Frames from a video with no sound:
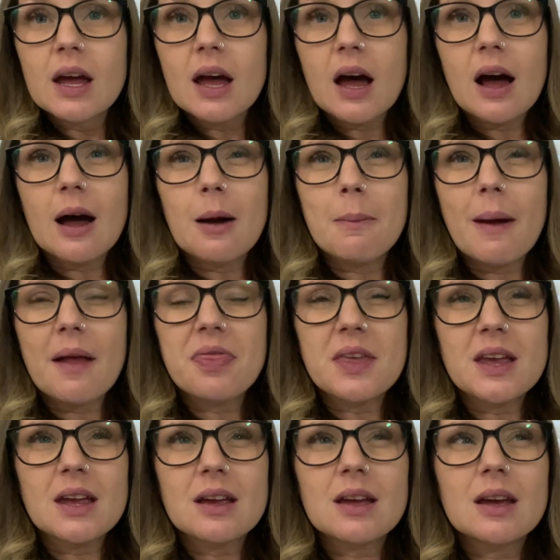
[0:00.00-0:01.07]
I
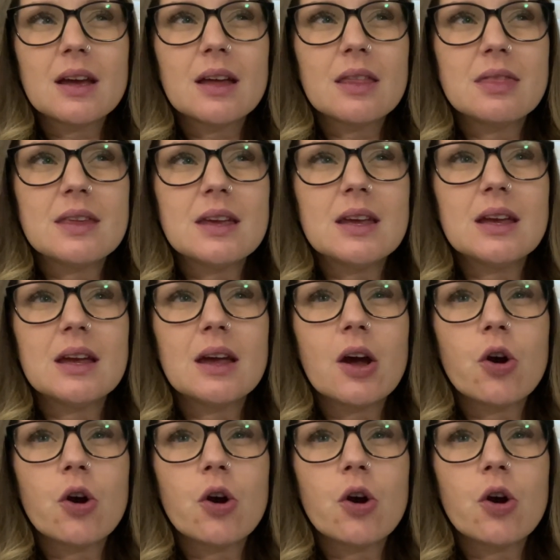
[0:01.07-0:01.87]
think the